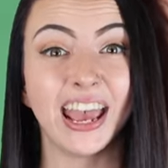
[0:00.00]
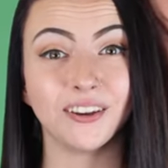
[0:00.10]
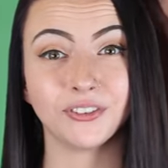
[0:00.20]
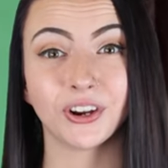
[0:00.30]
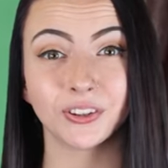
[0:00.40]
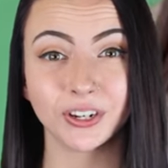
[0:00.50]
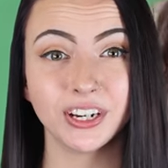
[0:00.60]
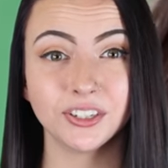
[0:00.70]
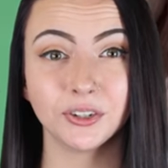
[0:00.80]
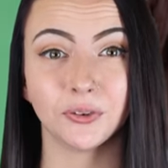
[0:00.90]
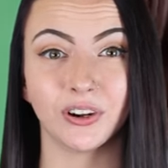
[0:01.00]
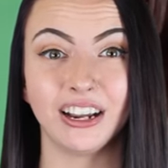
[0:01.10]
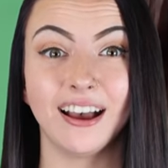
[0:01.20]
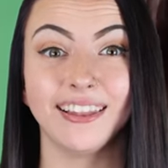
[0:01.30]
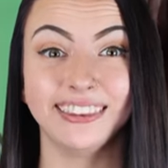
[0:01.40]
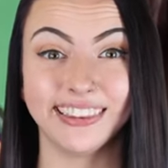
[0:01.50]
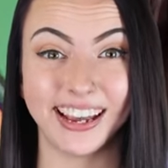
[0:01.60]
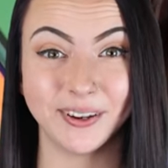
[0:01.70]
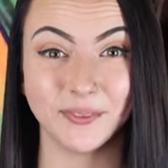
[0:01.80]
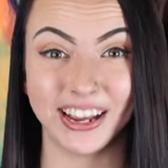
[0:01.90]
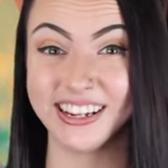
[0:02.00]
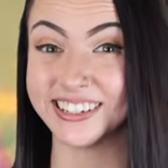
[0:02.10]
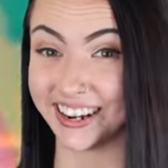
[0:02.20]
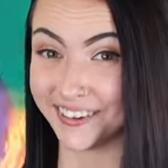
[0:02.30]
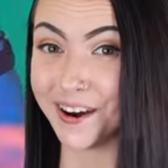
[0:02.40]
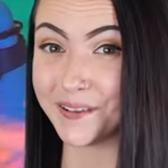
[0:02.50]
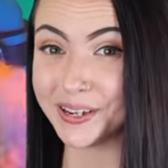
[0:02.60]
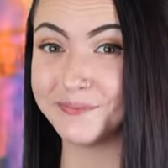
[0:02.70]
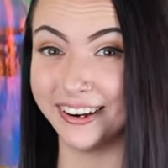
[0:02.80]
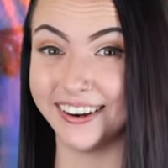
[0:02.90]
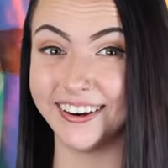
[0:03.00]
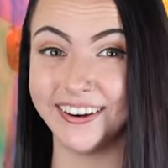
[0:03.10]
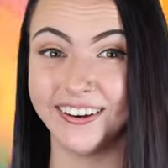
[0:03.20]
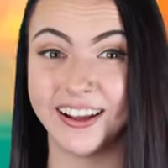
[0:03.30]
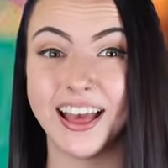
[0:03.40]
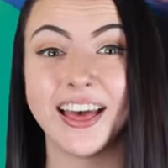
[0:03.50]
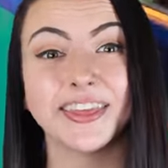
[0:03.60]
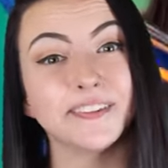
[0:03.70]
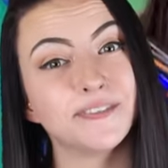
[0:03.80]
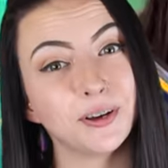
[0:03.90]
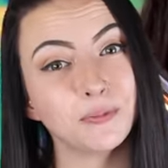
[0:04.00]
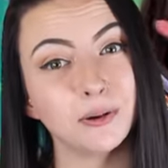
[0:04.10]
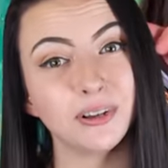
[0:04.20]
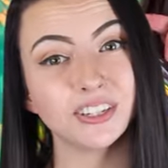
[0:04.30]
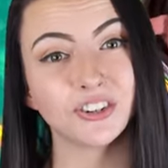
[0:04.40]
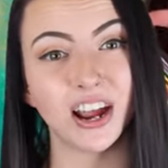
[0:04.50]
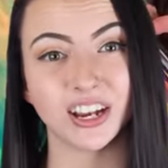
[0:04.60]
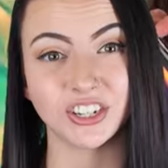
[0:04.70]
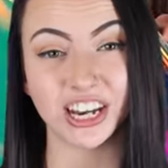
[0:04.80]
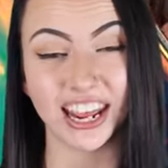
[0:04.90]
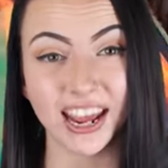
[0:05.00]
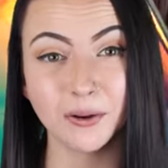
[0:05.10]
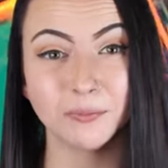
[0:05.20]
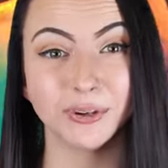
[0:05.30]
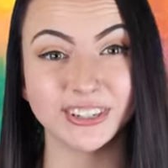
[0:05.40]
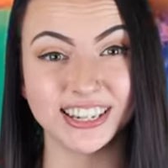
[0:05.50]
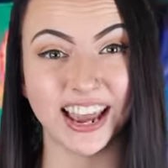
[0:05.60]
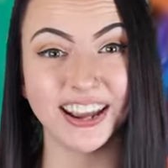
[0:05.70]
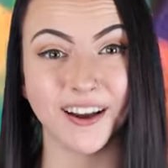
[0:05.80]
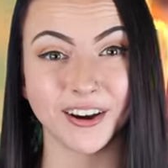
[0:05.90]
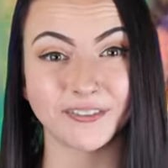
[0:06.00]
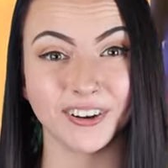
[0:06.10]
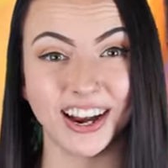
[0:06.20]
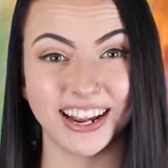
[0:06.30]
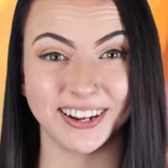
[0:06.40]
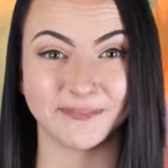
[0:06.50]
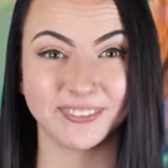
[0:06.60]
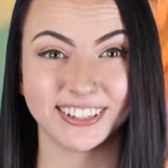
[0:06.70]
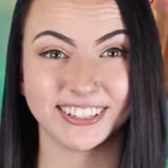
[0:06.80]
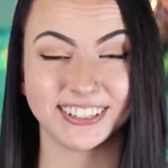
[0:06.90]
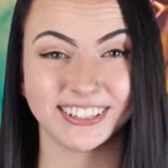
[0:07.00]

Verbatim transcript: If you're looking to create a lightweight dichroic mirror, the film can be stretched and pulled tight on a frame.